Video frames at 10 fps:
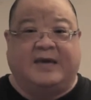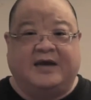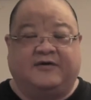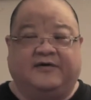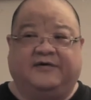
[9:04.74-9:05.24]
the
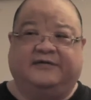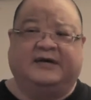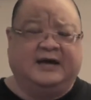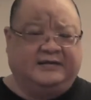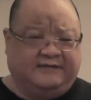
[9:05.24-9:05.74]

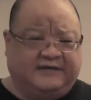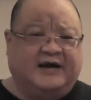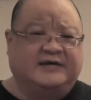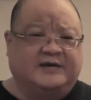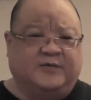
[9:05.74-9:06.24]
makers,
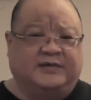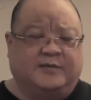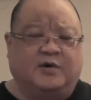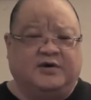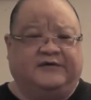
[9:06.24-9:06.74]
discussing with
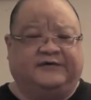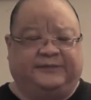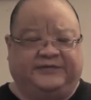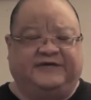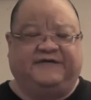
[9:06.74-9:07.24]
them what your
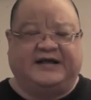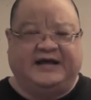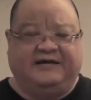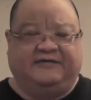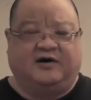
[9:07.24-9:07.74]
specific
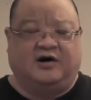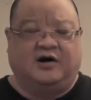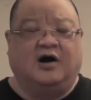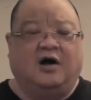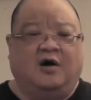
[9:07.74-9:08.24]
needs
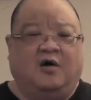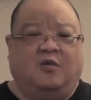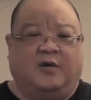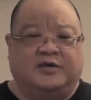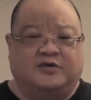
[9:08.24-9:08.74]
are,
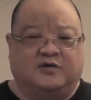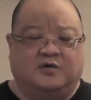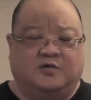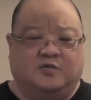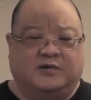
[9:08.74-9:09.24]
what
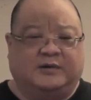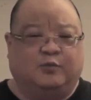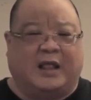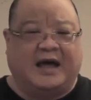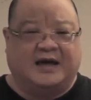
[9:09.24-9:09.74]
you
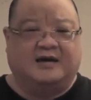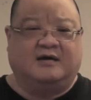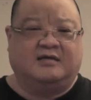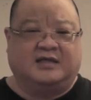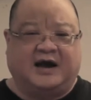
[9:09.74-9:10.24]
would
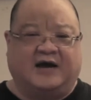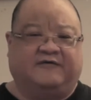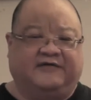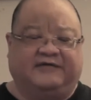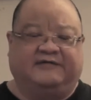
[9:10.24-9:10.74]
like, the
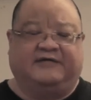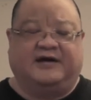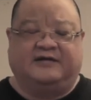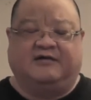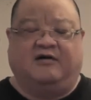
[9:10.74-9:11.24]
characteristics
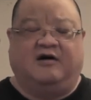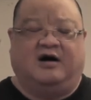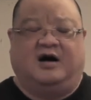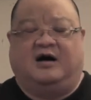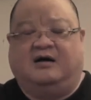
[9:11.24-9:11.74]
that
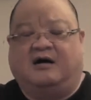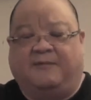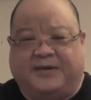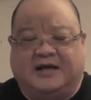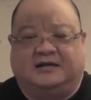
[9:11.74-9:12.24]

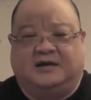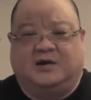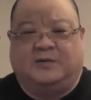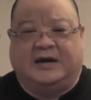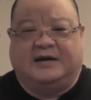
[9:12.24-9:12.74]
appeal to
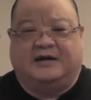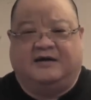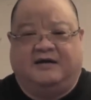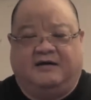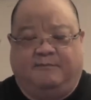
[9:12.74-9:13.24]
you in
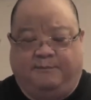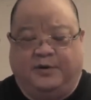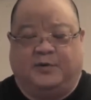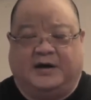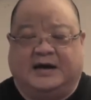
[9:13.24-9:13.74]
a
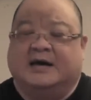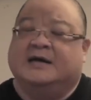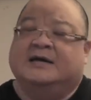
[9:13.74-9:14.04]
Bowie.